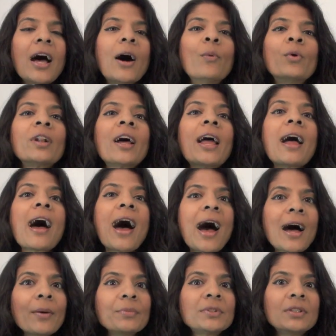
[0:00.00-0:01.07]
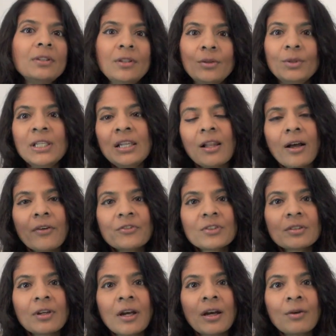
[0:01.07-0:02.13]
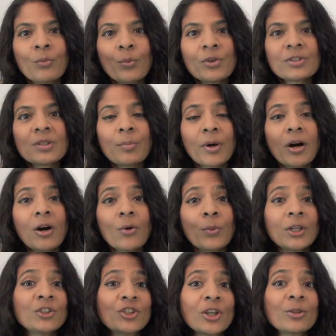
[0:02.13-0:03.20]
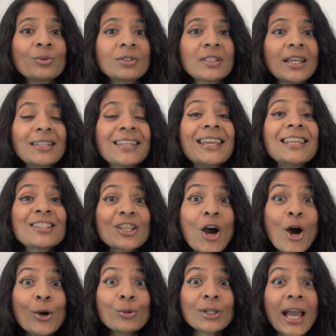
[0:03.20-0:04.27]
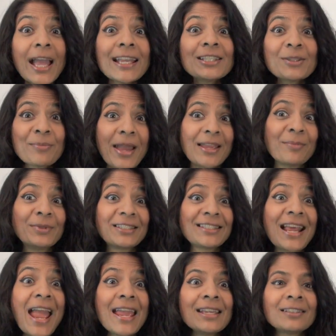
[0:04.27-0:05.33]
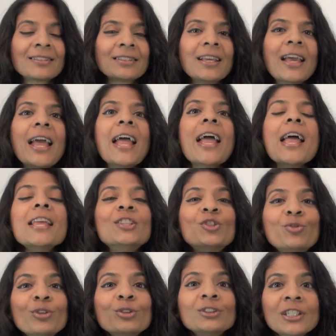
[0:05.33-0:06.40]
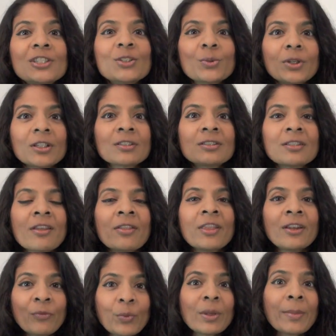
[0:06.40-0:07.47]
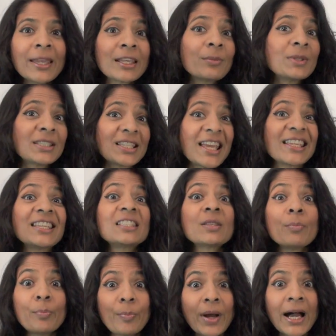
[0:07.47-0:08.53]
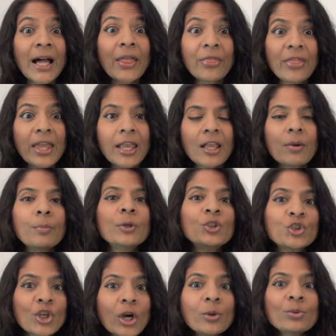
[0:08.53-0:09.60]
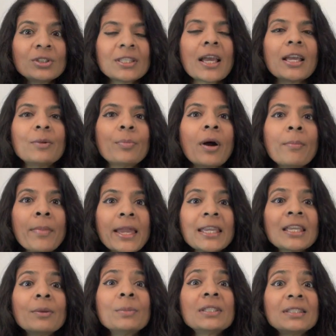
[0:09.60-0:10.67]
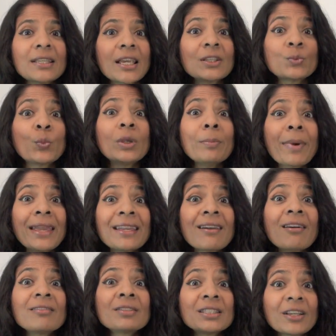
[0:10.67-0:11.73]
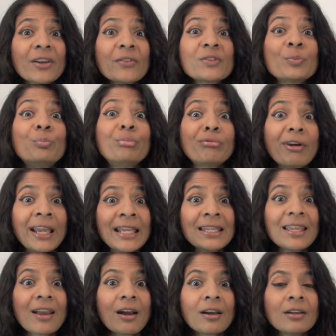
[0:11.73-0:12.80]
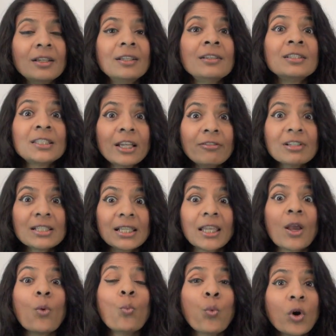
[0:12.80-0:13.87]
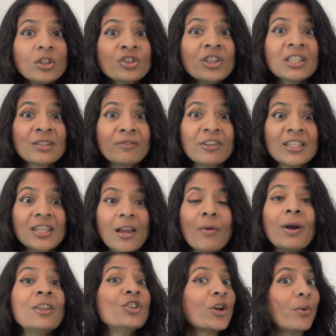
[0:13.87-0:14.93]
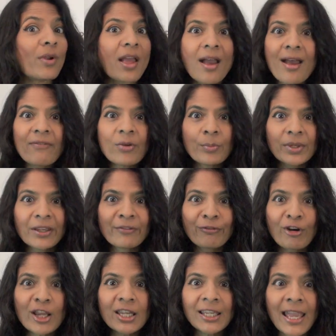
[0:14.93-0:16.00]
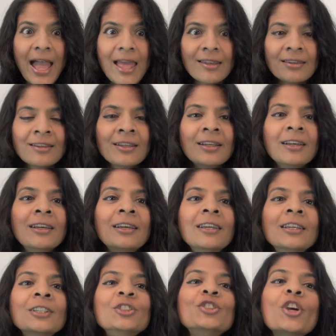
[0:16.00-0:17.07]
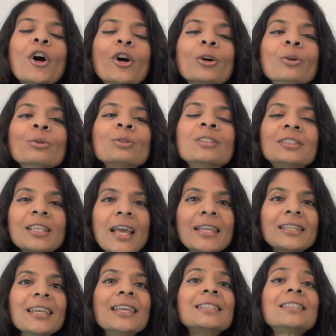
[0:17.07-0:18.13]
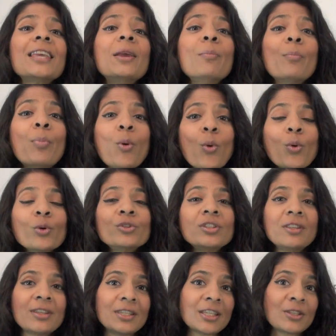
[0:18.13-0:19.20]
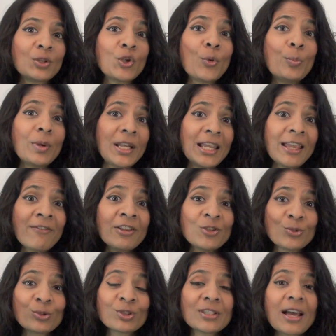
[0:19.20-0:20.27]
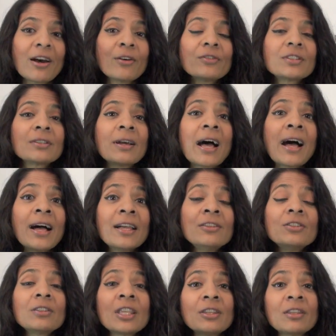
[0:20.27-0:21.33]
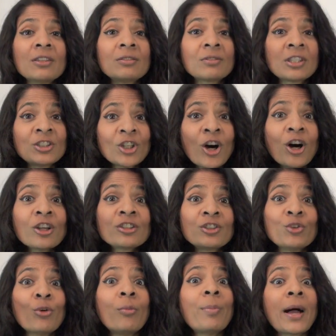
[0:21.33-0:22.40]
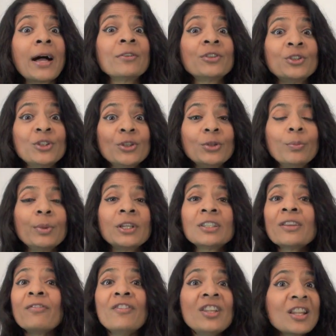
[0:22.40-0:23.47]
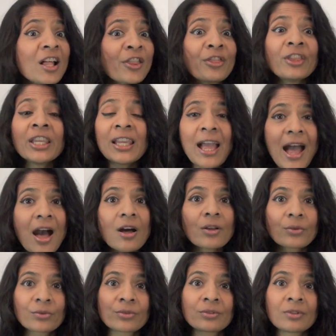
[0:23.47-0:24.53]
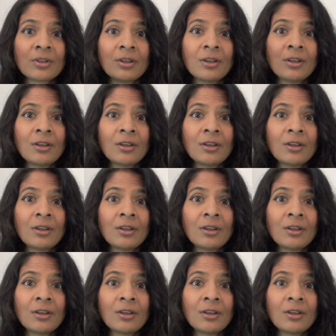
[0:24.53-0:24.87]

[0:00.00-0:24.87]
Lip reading: And what I absolutely loved was the part where Jo said, it's okay to make mistakes. It's drilled into us that if we make a mistake, it's a bad thing. But Jo said, by making mistakes, we make ourselves brainier. Seriously, watch this video and don't ever be afraid again. Jo said, it's important that you believe in yourselves and that the task you're about to do, because if nothing else,